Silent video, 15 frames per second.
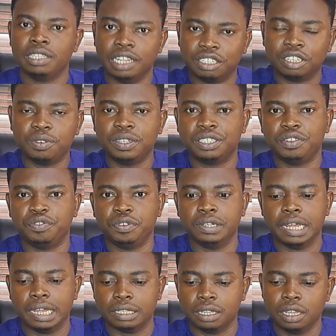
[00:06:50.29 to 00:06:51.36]
There's a reason for
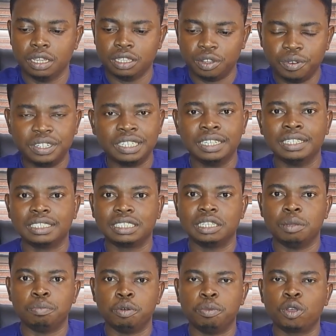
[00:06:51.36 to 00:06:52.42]
that. The reason is
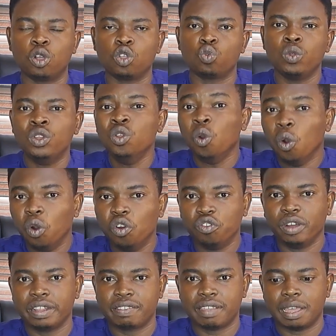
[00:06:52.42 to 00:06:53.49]
simple, because we know
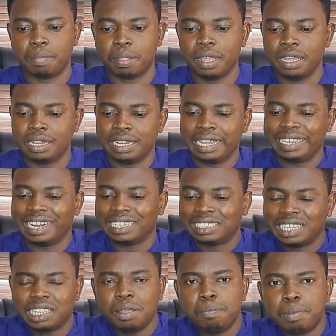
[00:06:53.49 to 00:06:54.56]
over time that there are
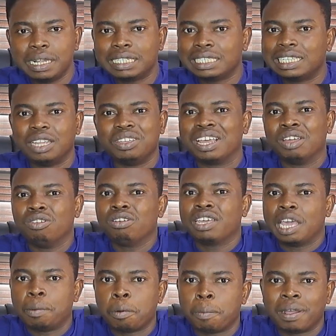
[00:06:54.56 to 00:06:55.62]
certain places that you
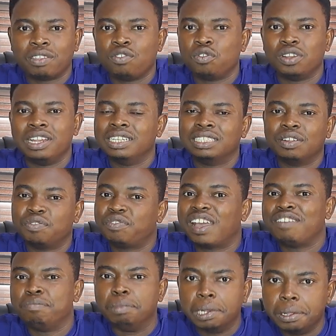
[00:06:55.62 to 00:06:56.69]
cannot get property for less than
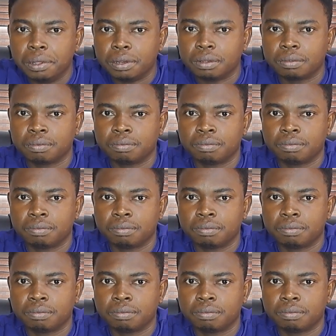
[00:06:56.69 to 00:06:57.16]
5 million.